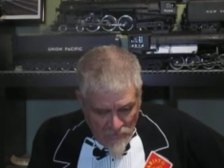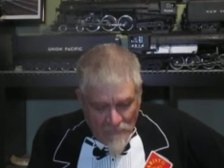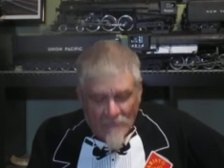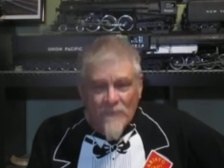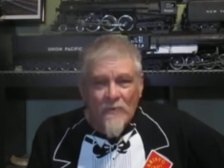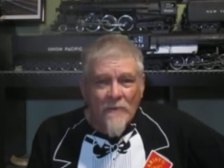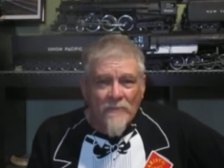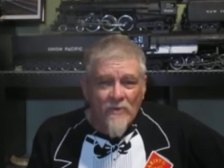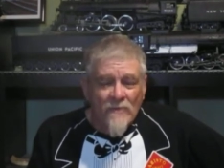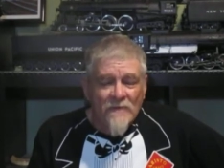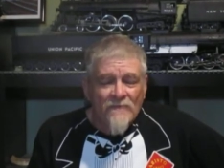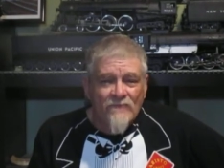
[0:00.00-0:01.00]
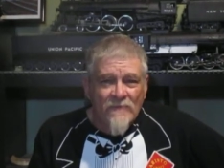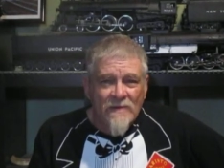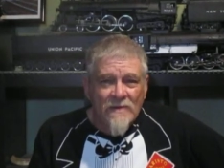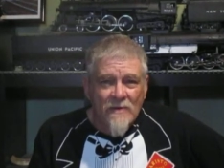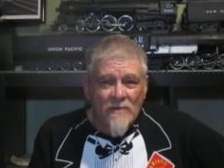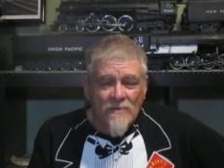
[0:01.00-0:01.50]
That's why I'm doing these
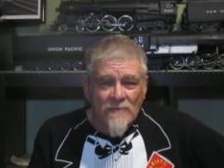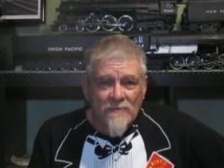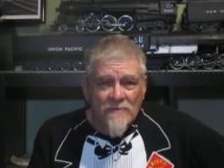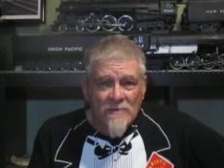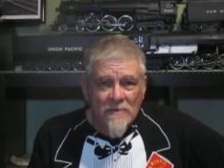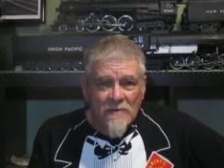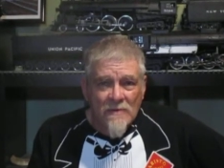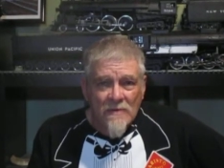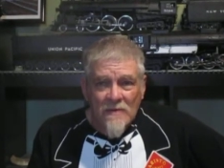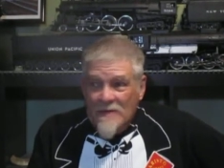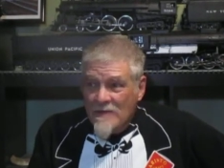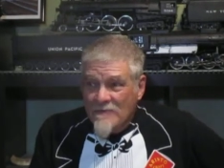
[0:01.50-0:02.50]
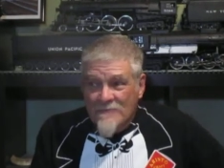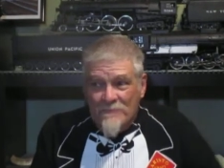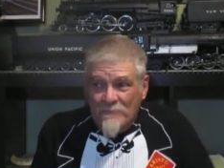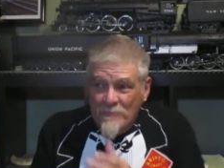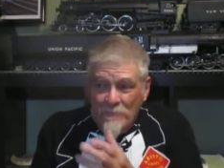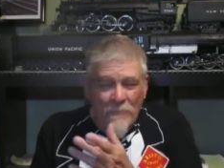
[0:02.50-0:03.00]
videos. I, there's
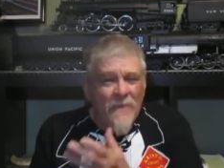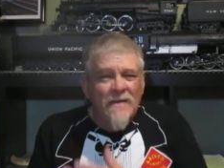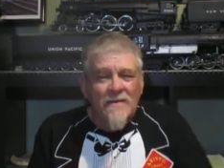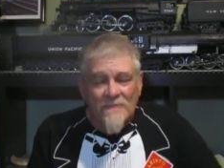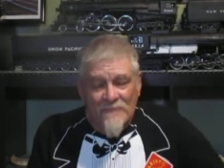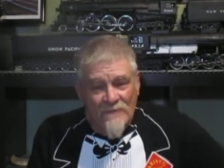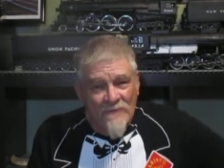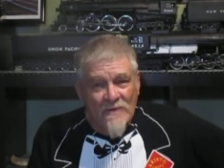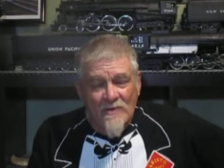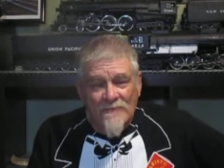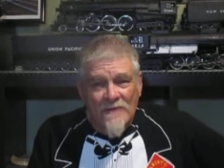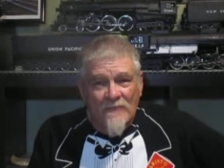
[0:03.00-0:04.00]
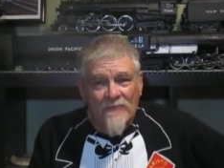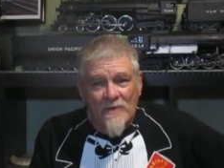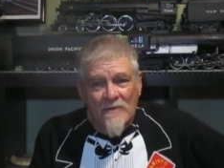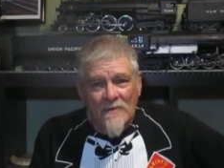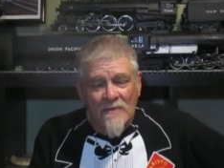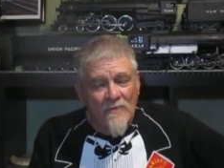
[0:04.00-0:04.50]
millions of videos out
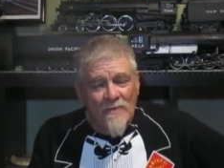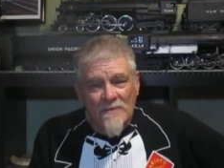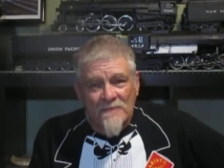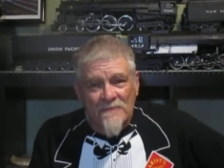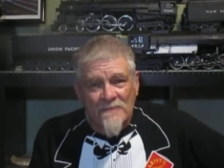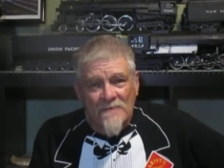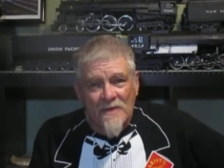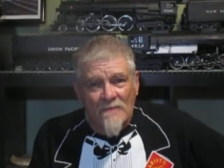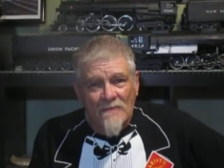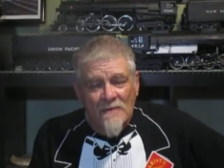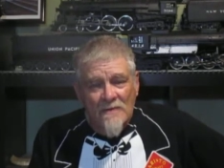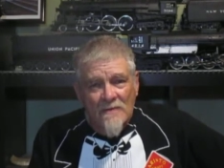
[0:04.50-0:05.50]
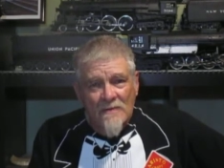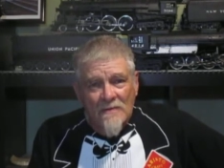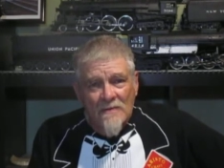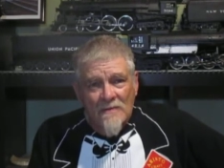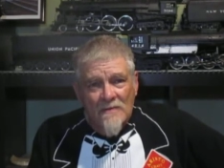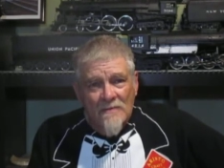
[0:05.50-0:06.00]
there on religious stuff.
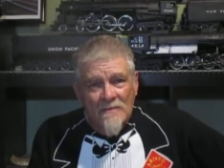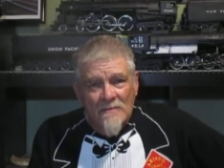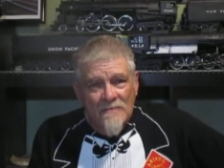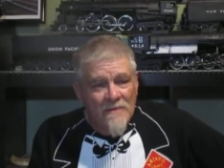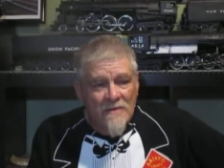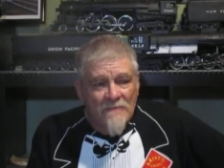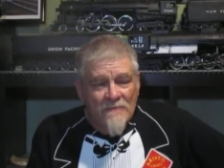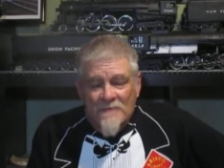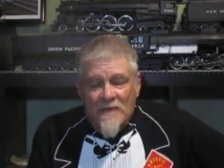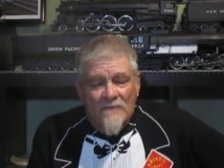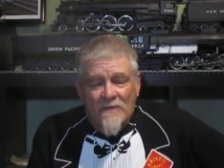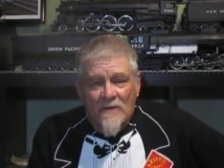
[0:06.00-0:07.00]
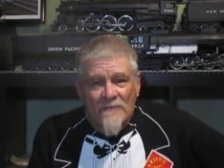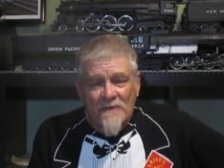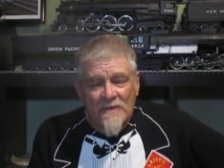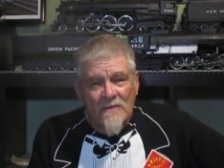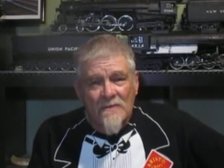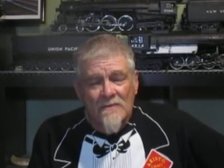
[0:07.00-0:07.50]
None of us have it all
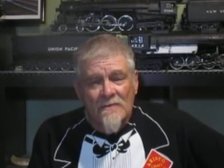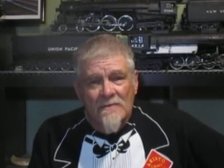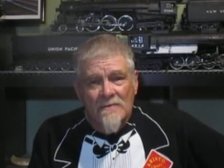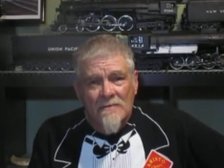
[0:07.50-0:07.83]
together.